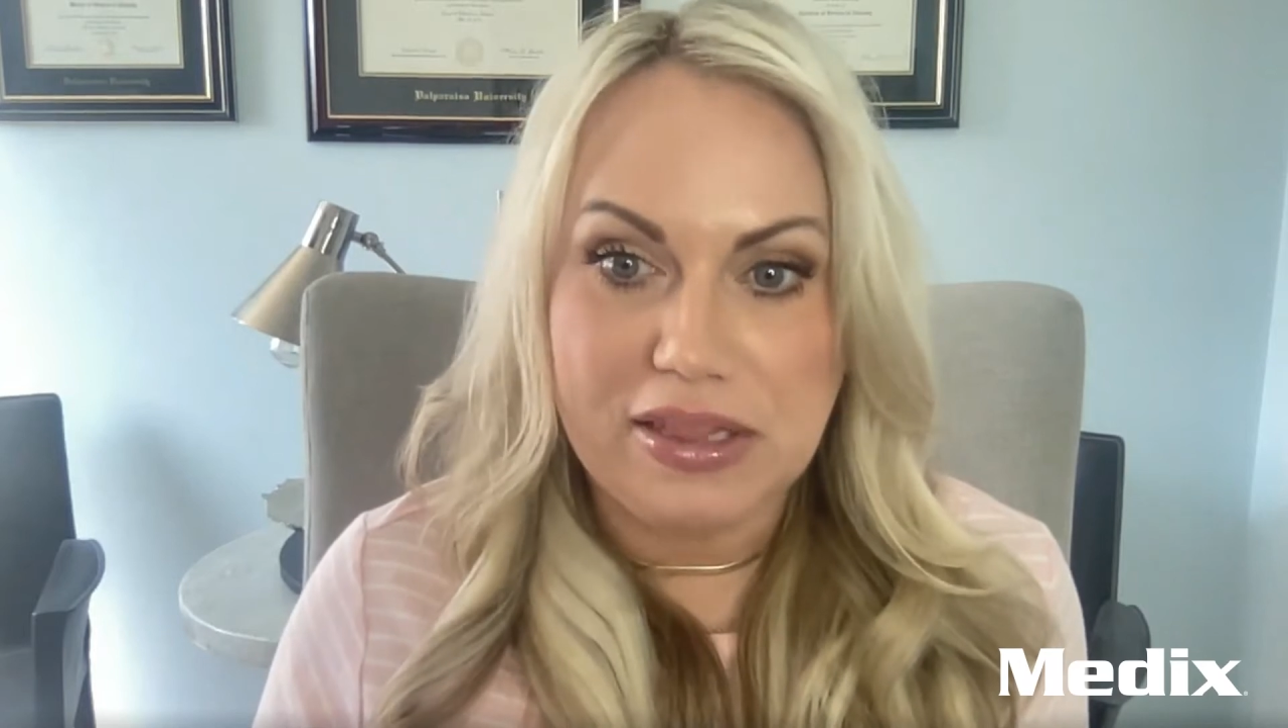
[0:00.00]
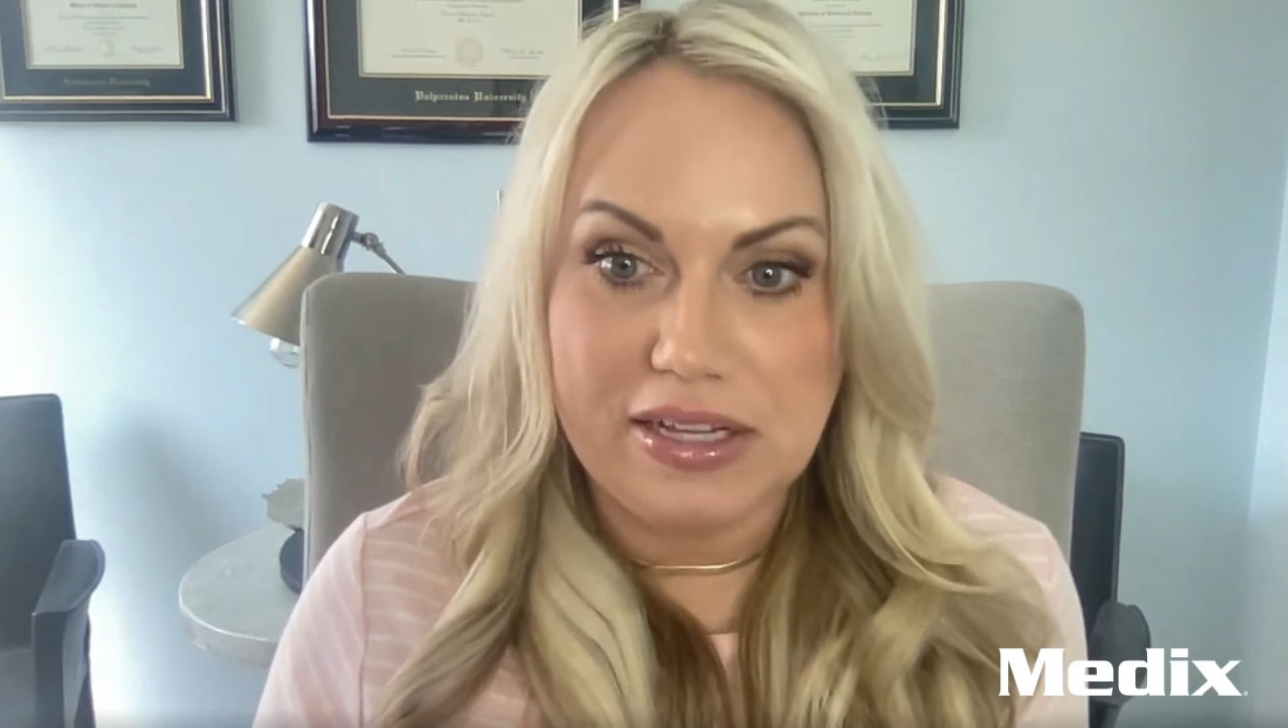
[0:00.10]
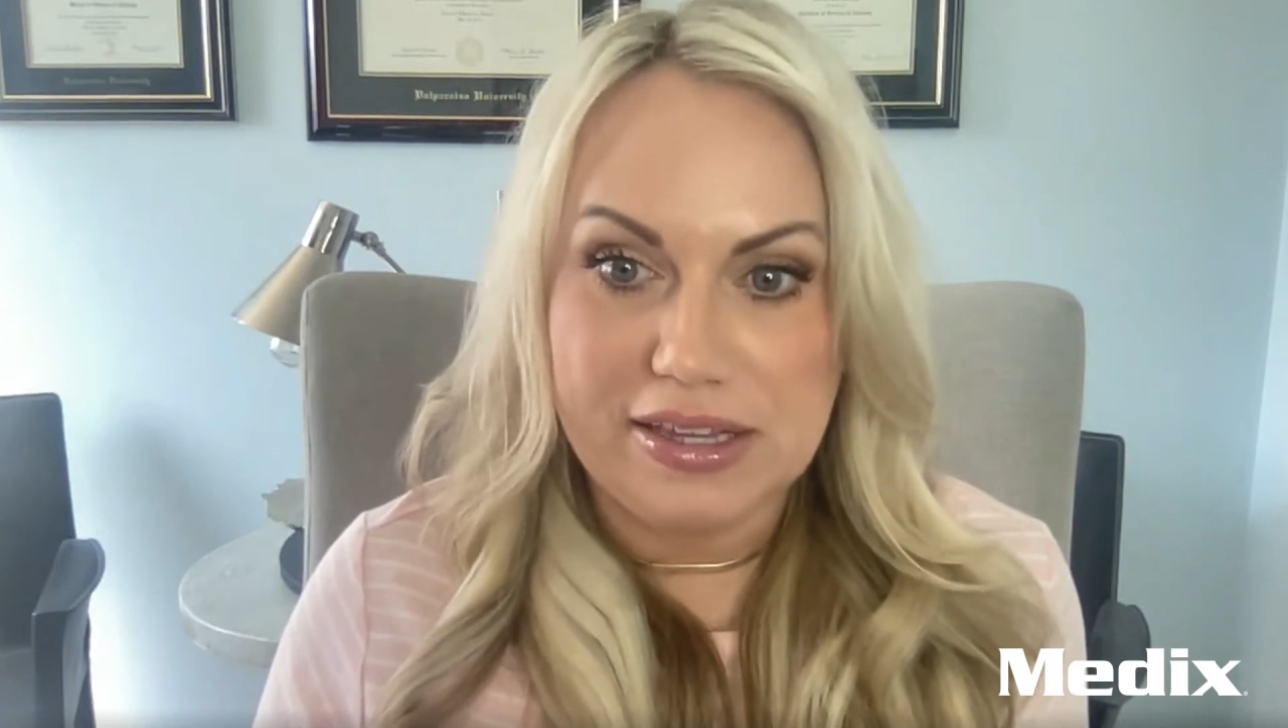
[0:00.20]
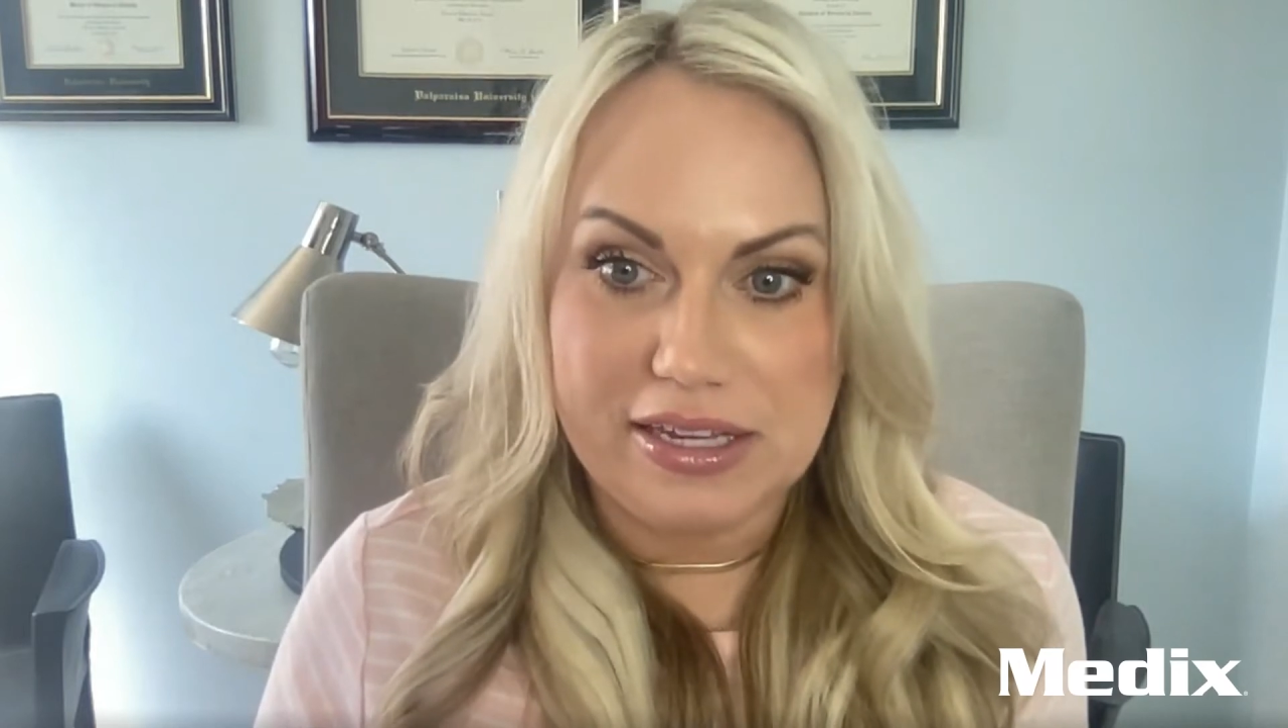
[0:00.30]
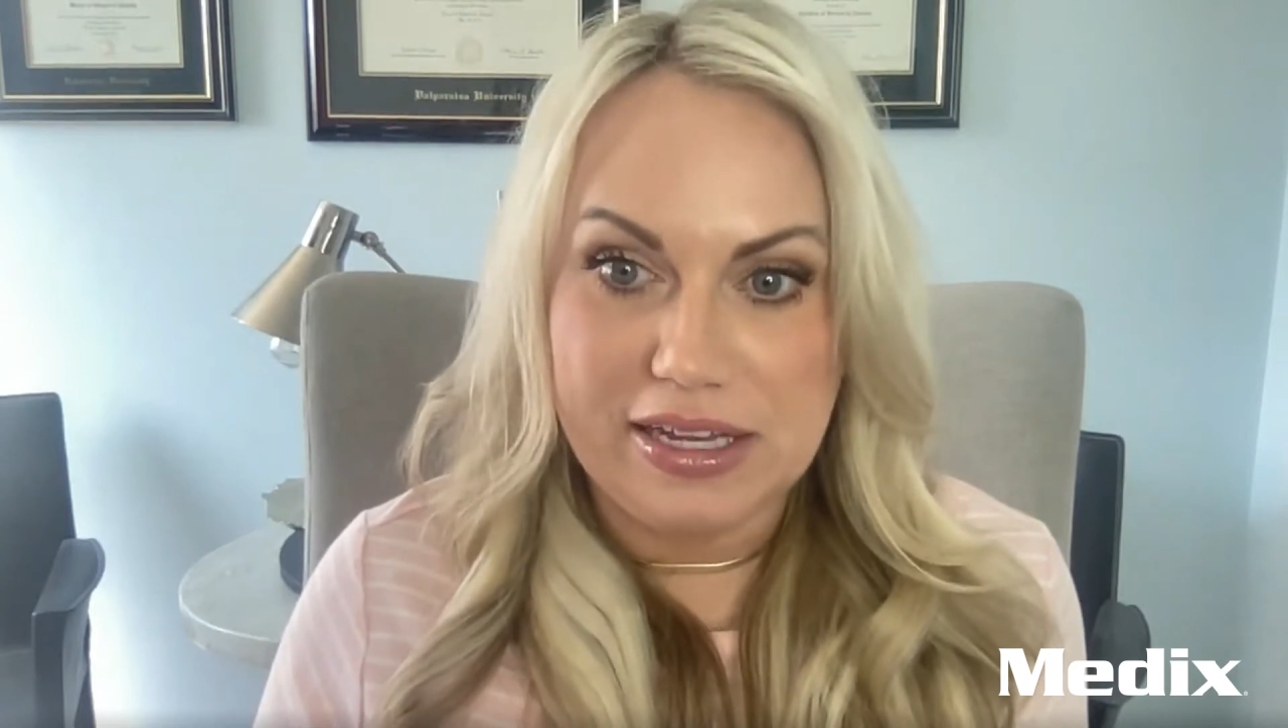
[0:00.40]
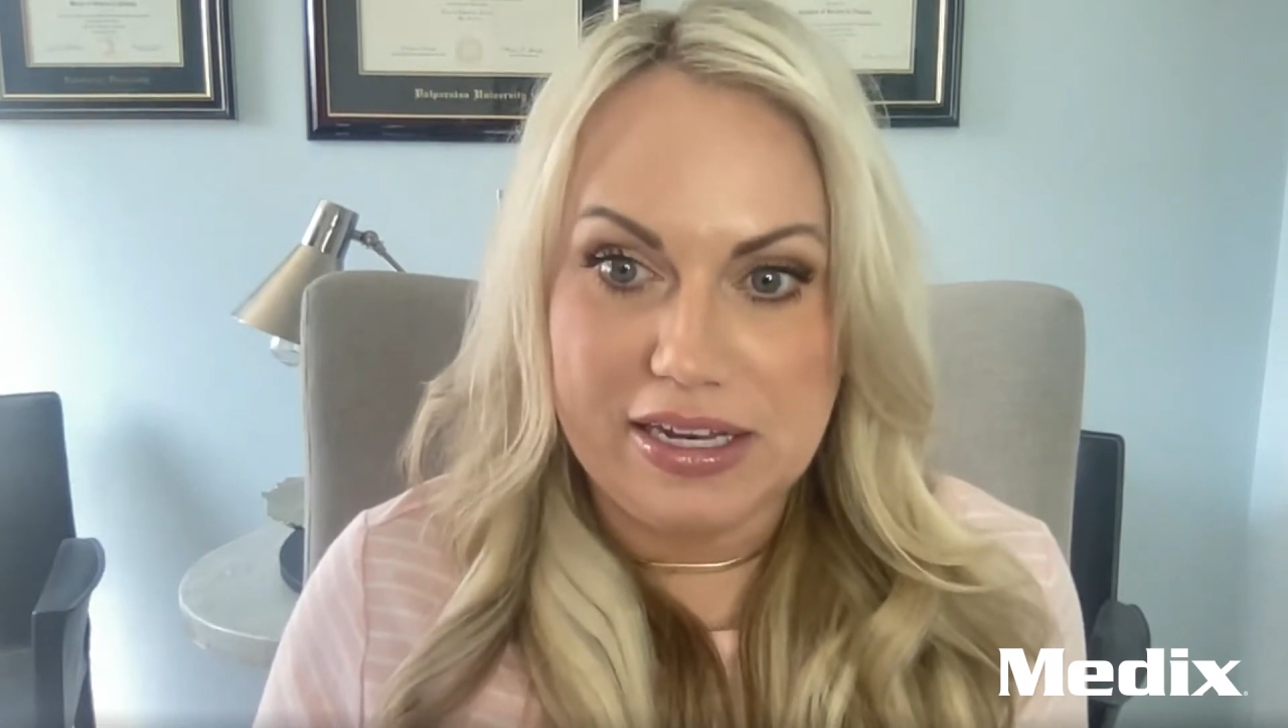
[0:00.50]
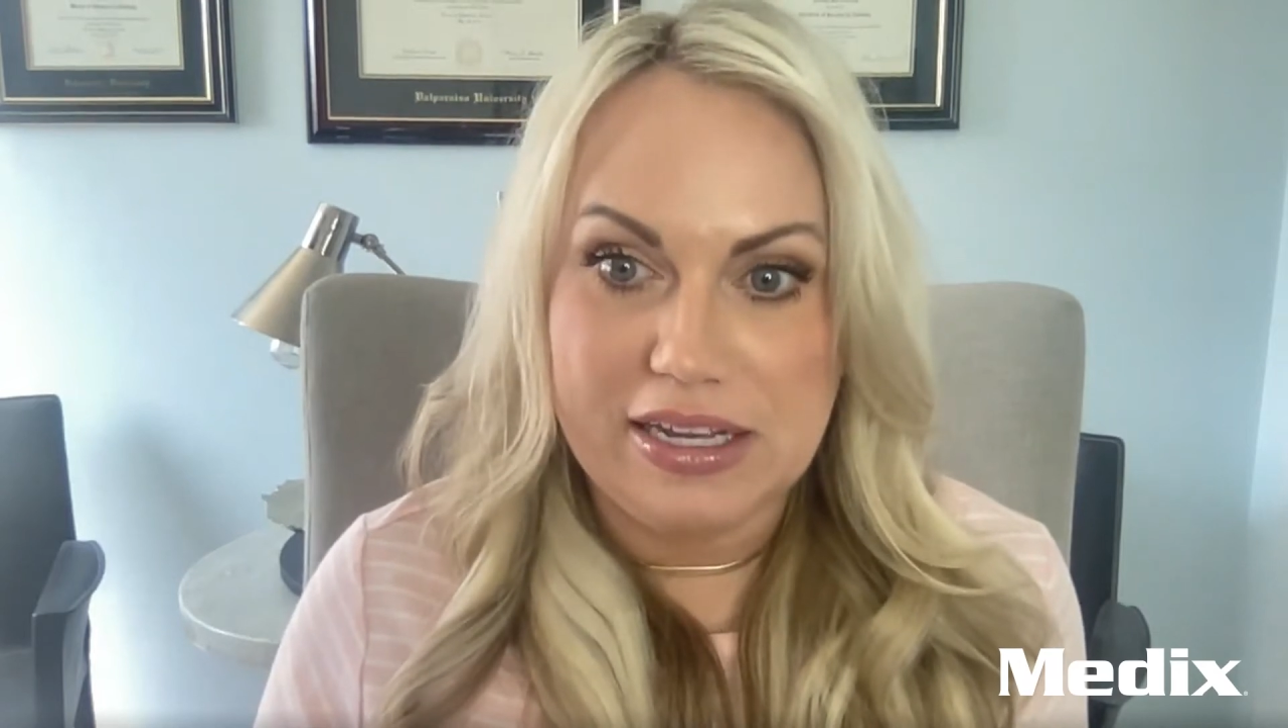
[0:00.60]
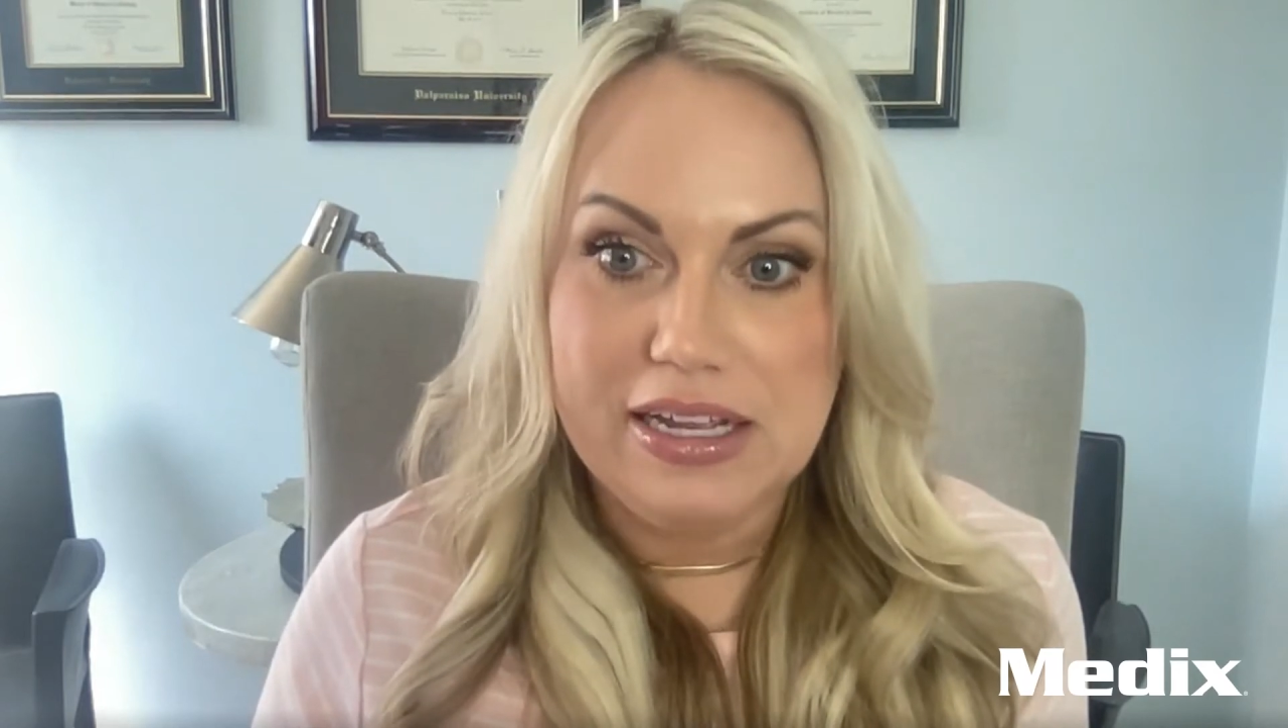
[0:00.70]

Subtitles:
listed